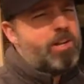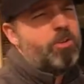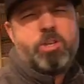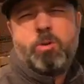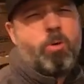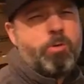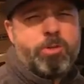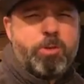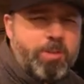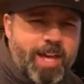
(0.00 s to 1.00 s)
you won't
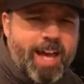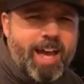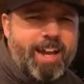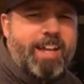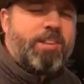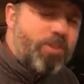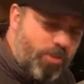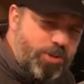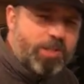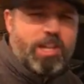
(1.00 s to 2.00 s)
do that. I know
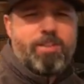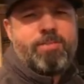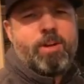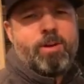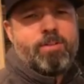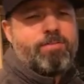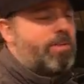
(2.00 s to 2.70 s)
you love hearing from